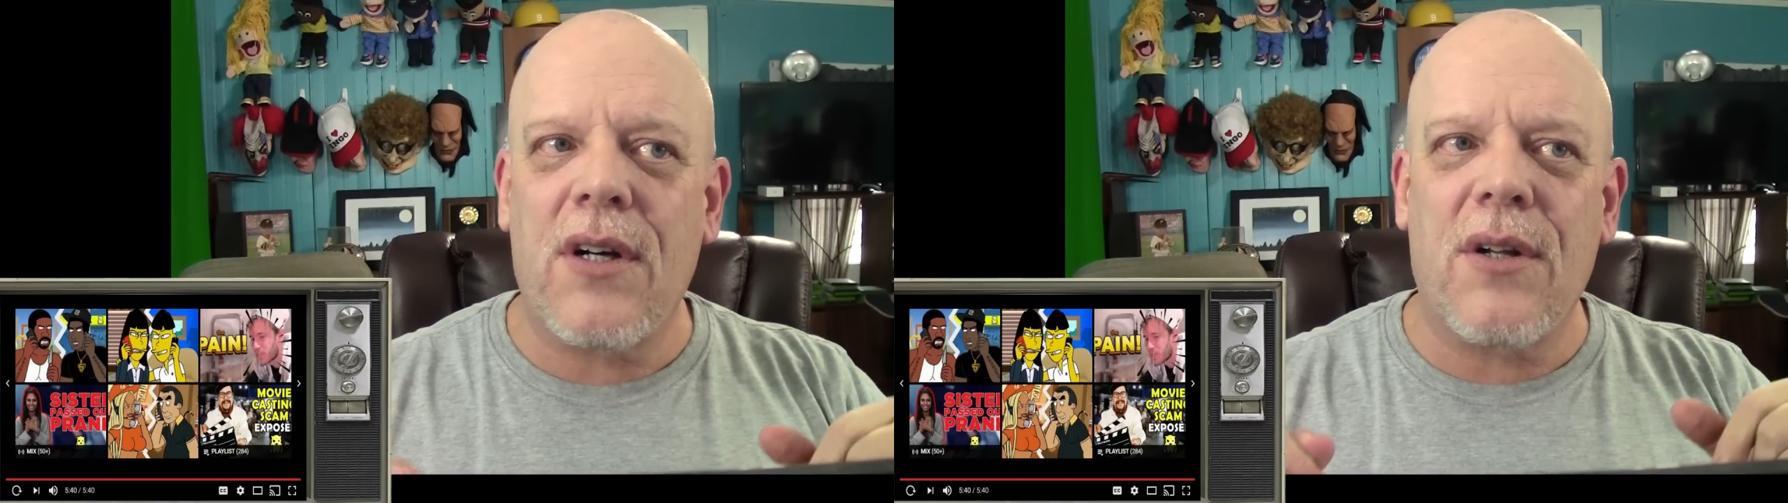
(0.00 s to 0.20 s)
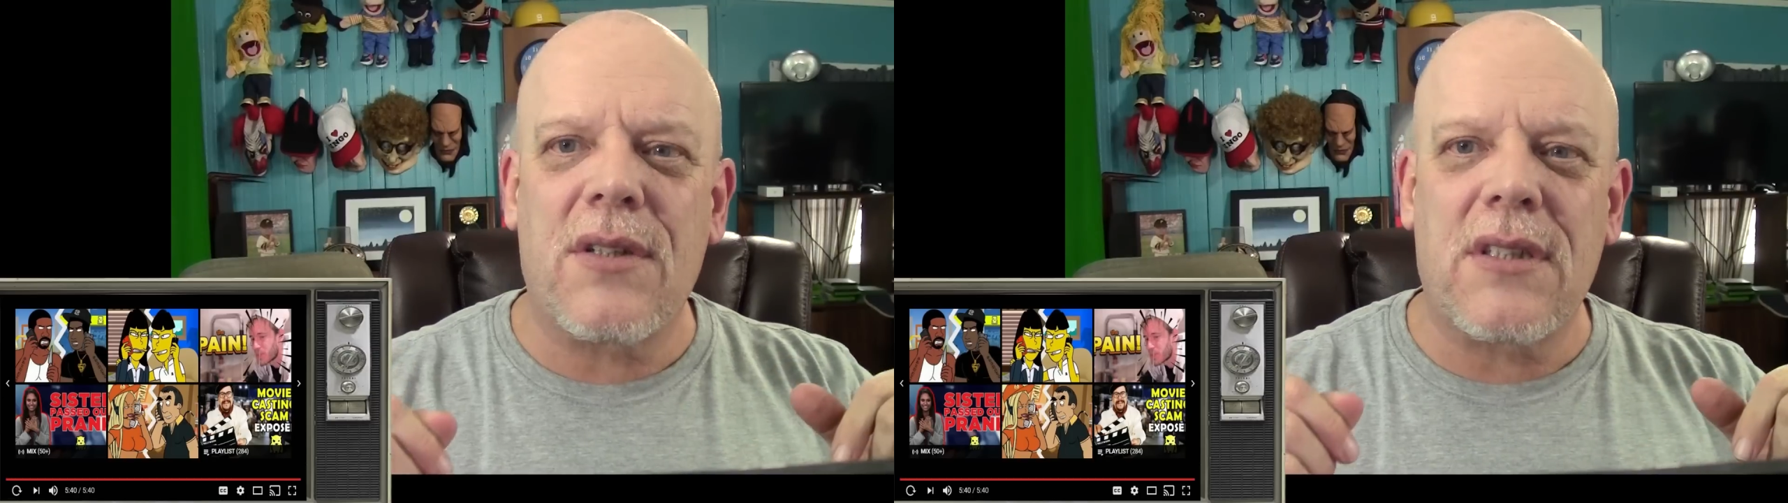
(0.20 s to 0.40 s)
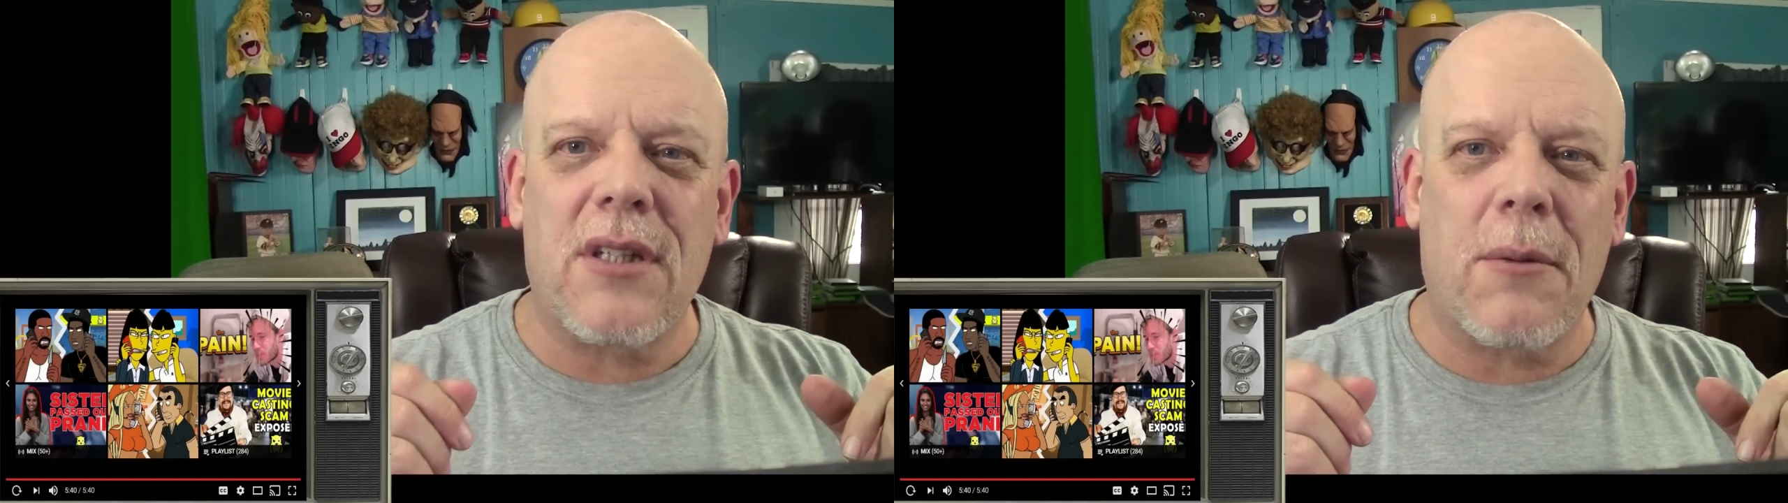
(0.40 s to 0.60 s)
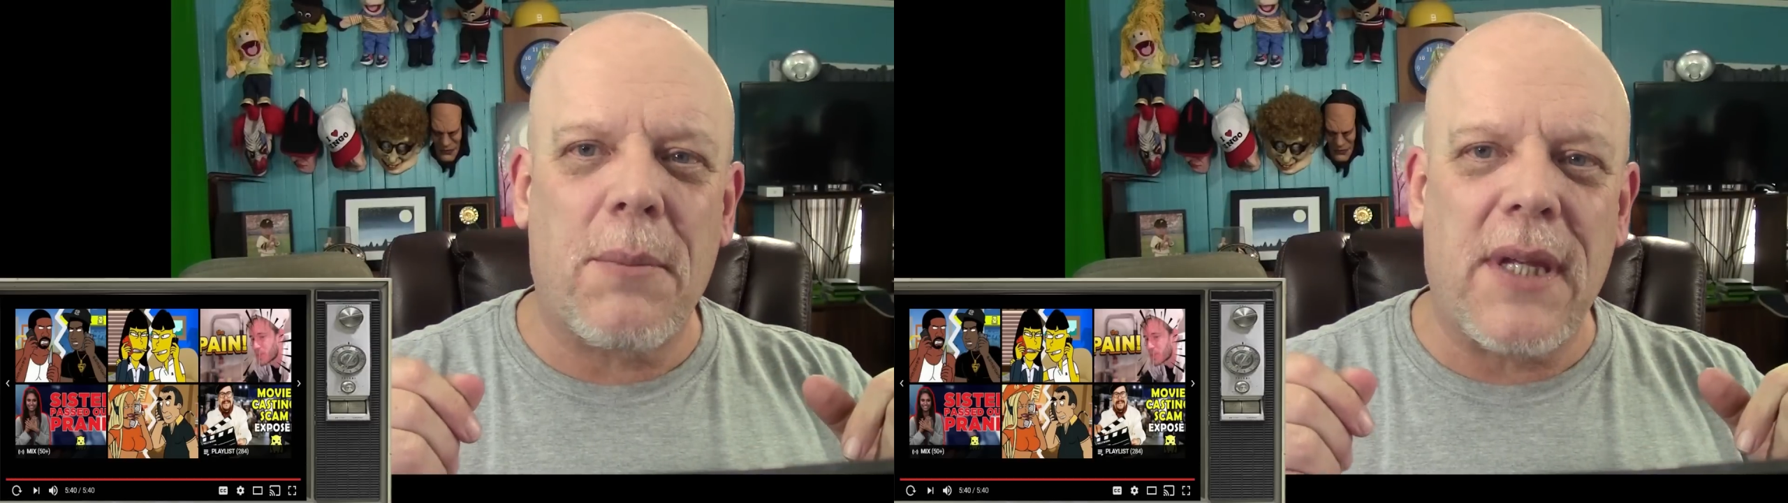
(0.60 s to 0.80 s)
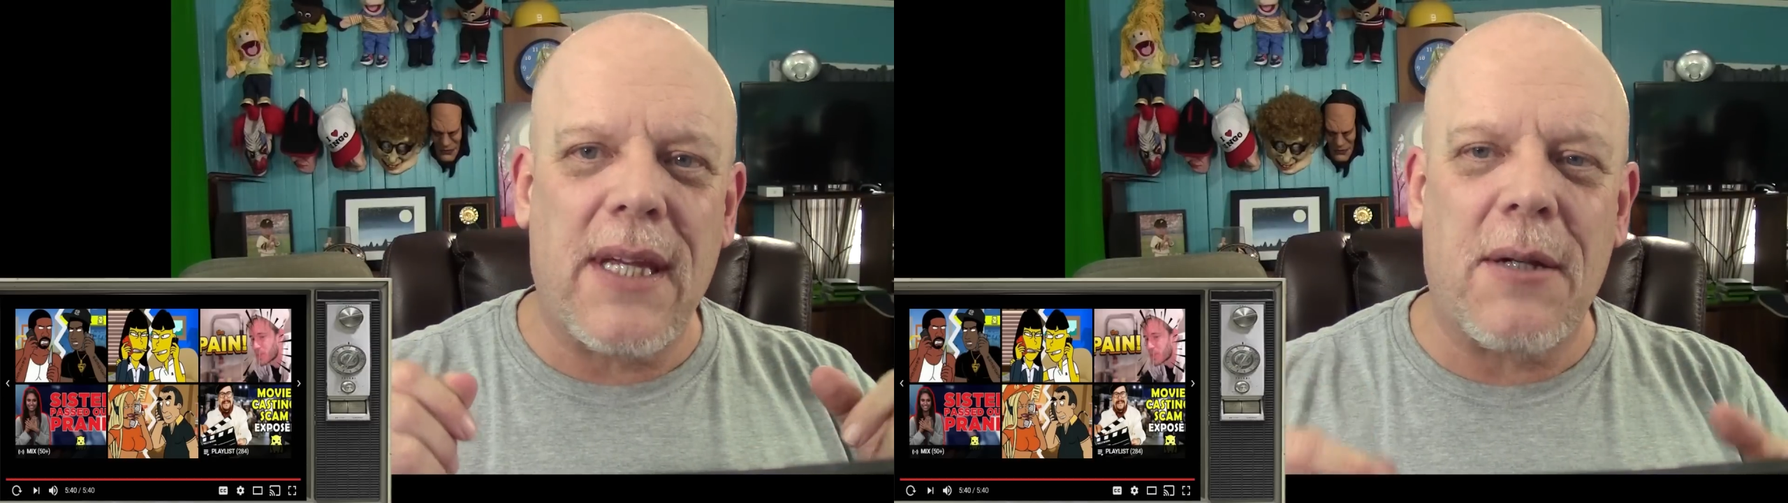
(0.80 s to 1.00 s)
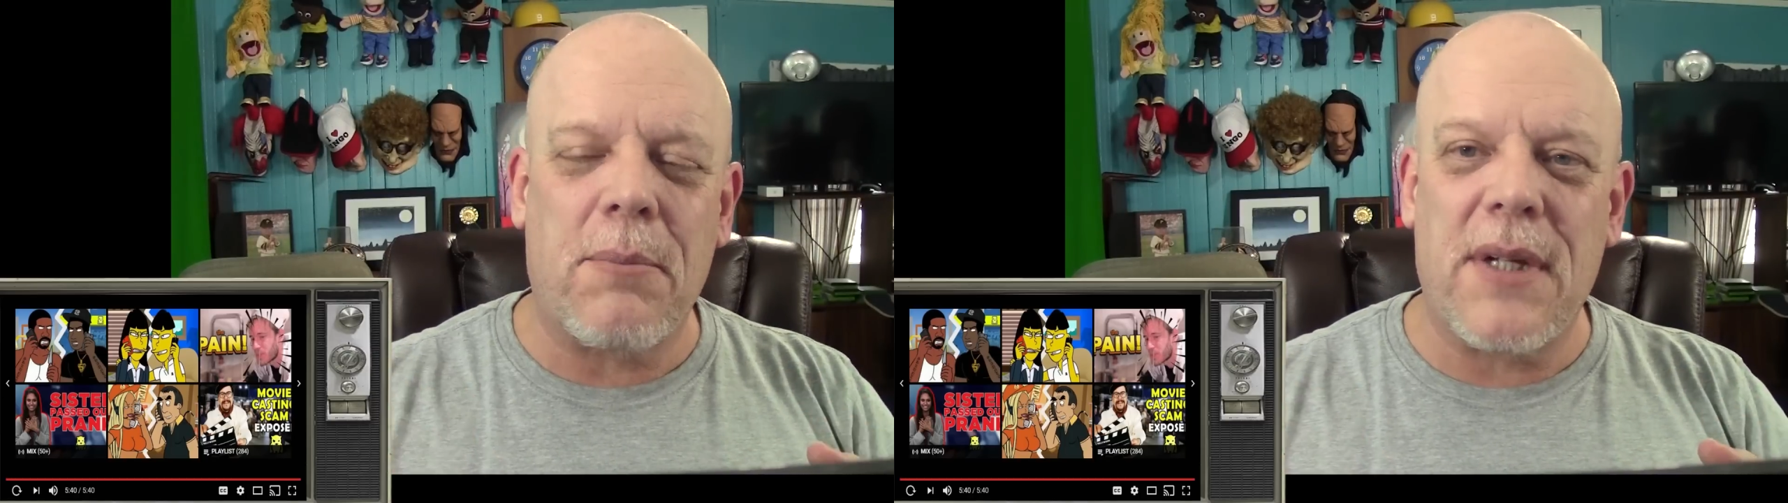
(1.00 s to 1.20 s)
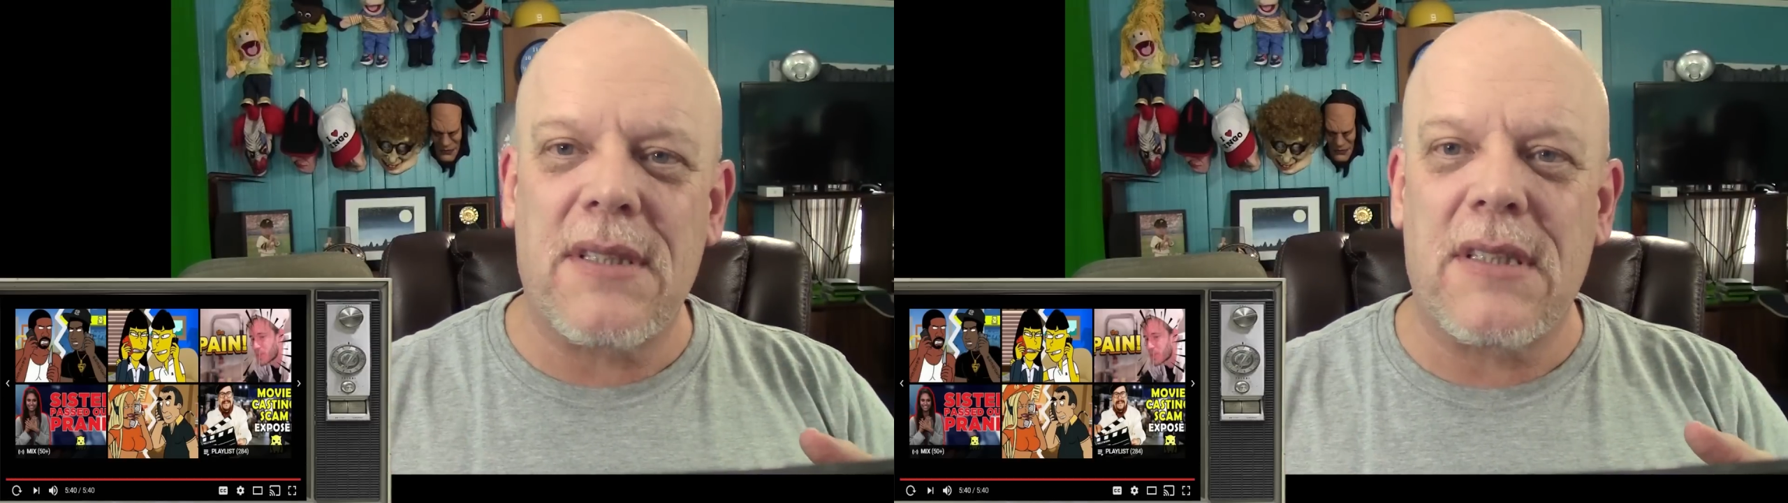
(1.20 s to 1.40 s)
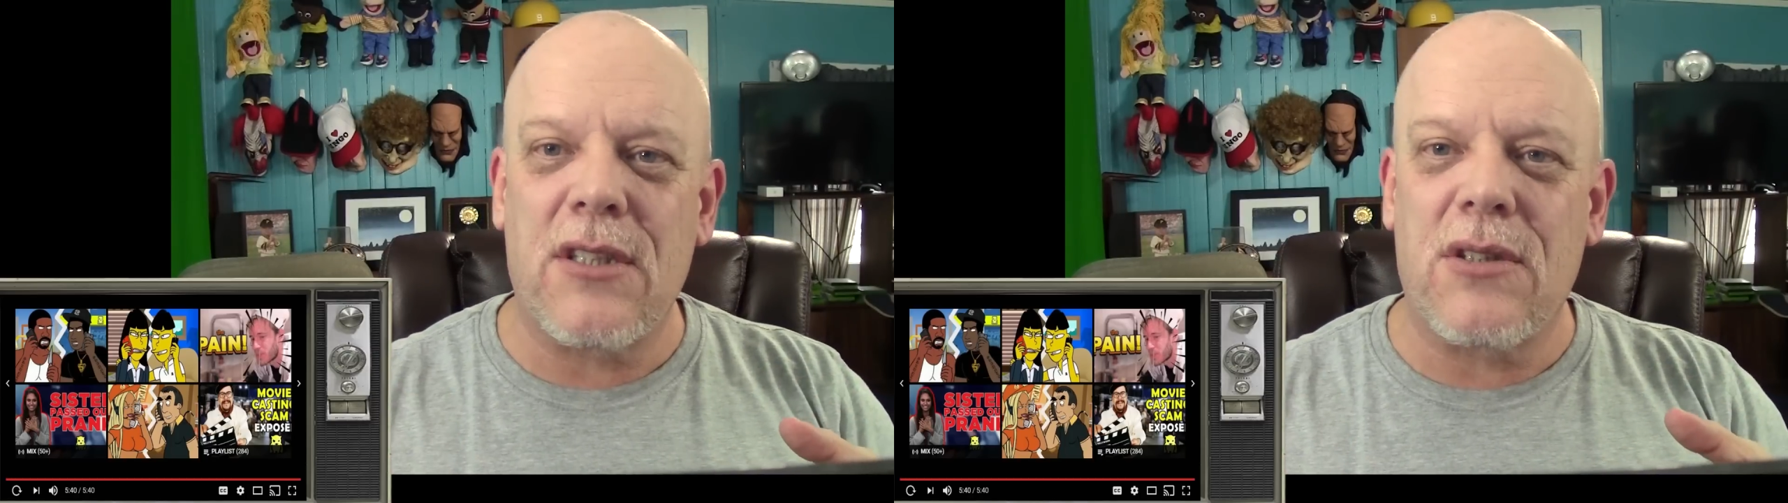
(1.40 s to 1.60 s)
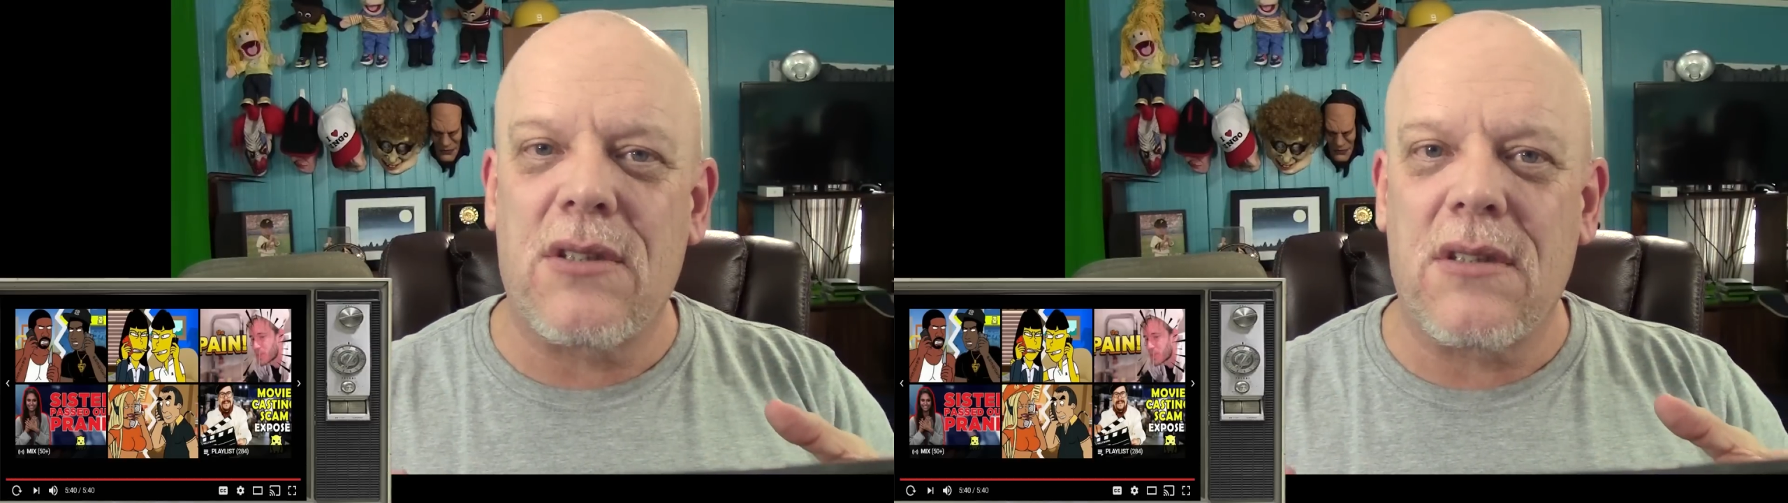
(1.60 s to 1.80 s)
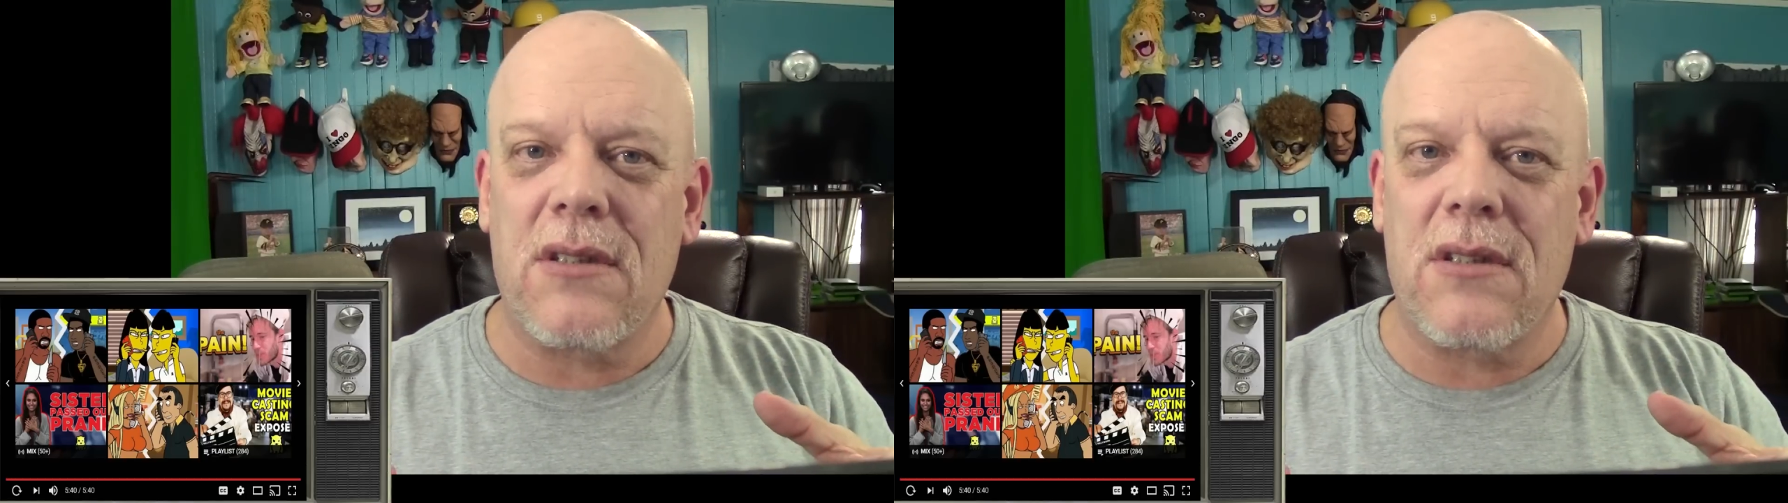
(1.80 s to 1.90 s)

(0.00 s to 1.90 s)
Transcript: to still be in business,